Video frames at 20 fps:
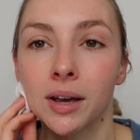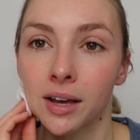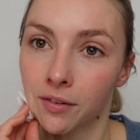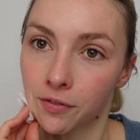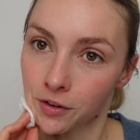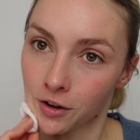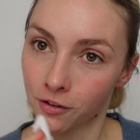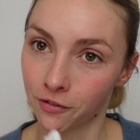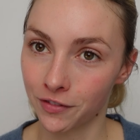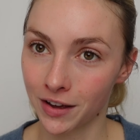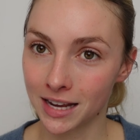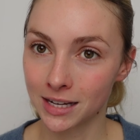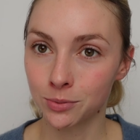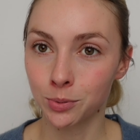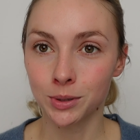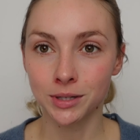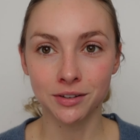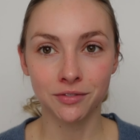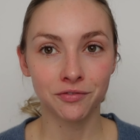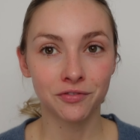if your face
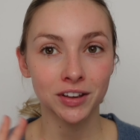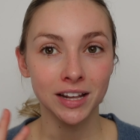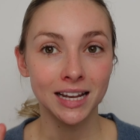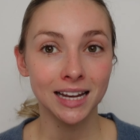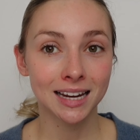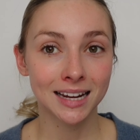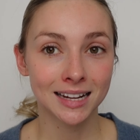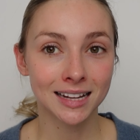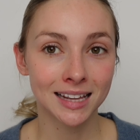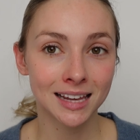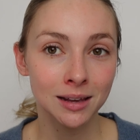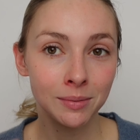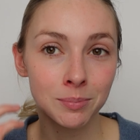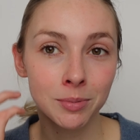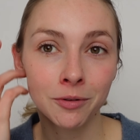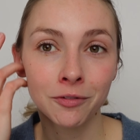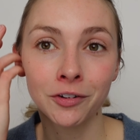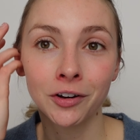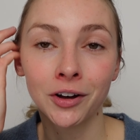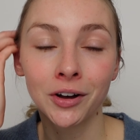wasn't feeling clean
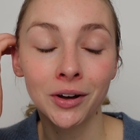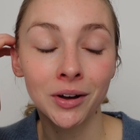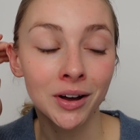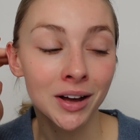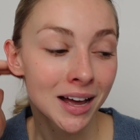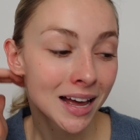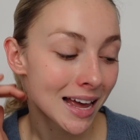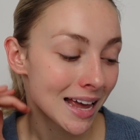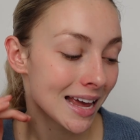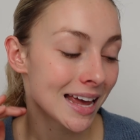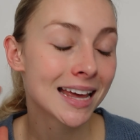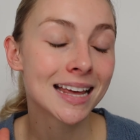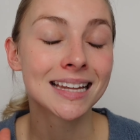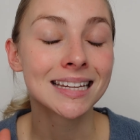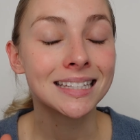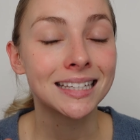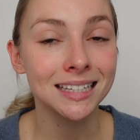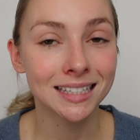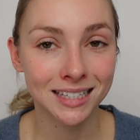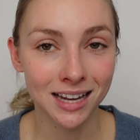before,
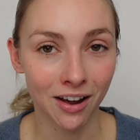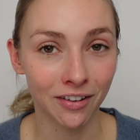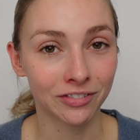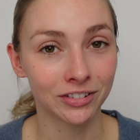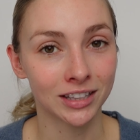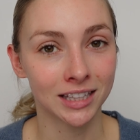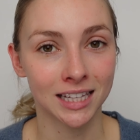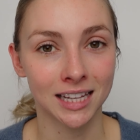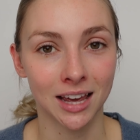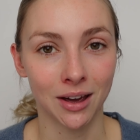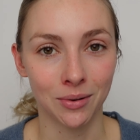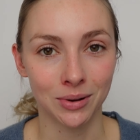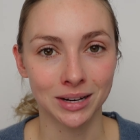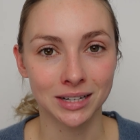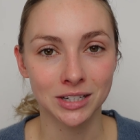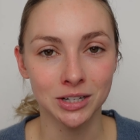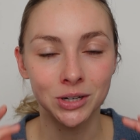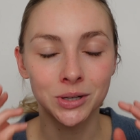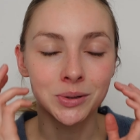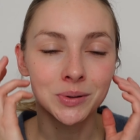it's definitely going
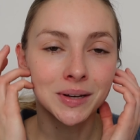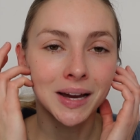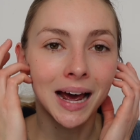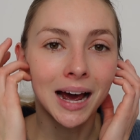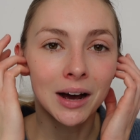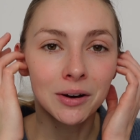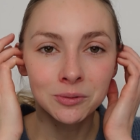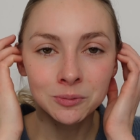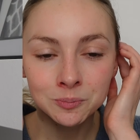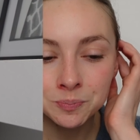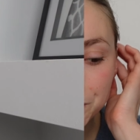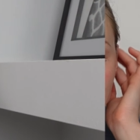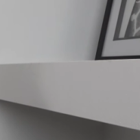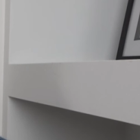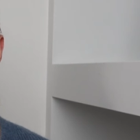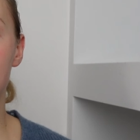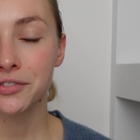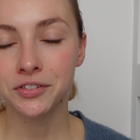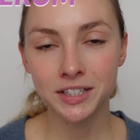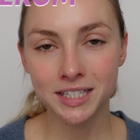to now.
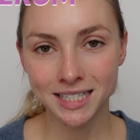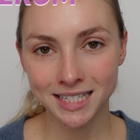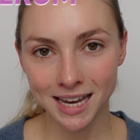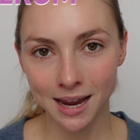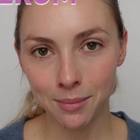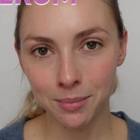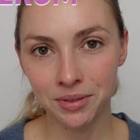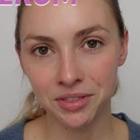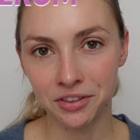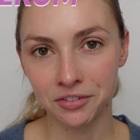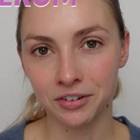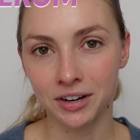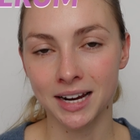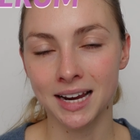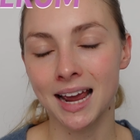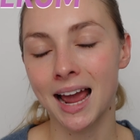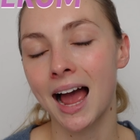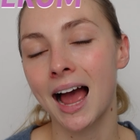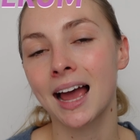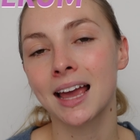So for step
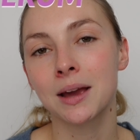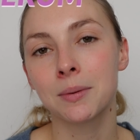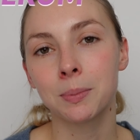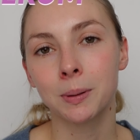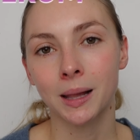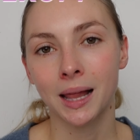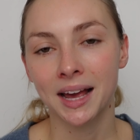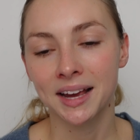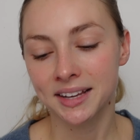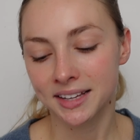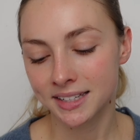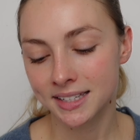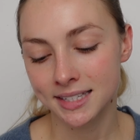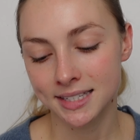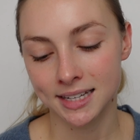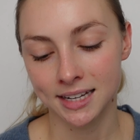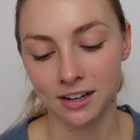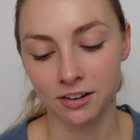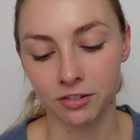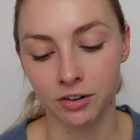three, I apply a
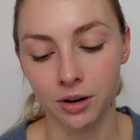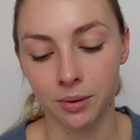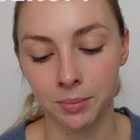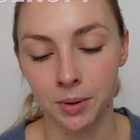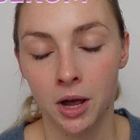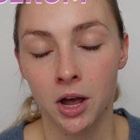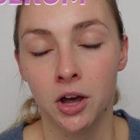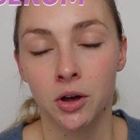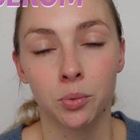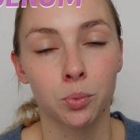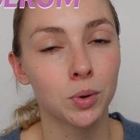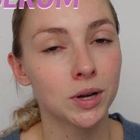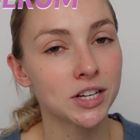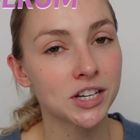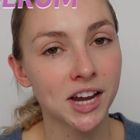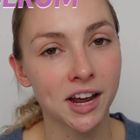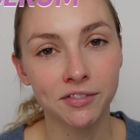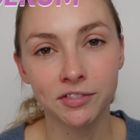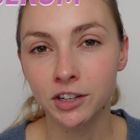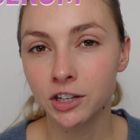serum,
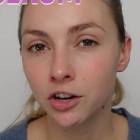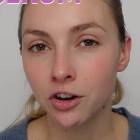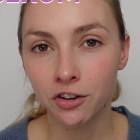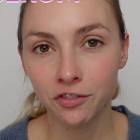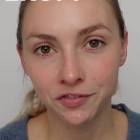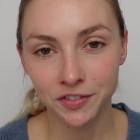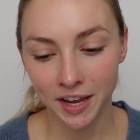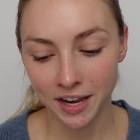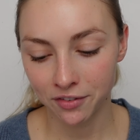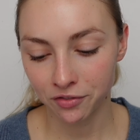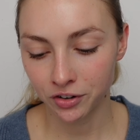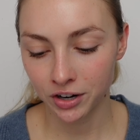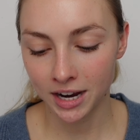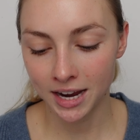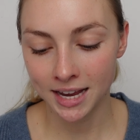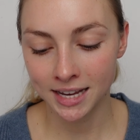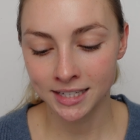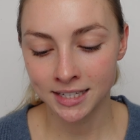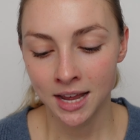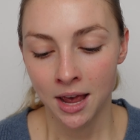whichever your favourite
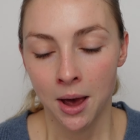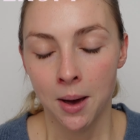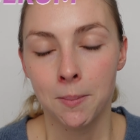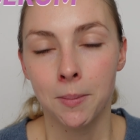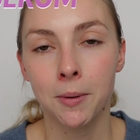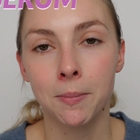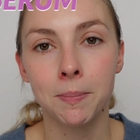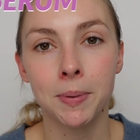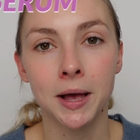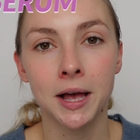is, but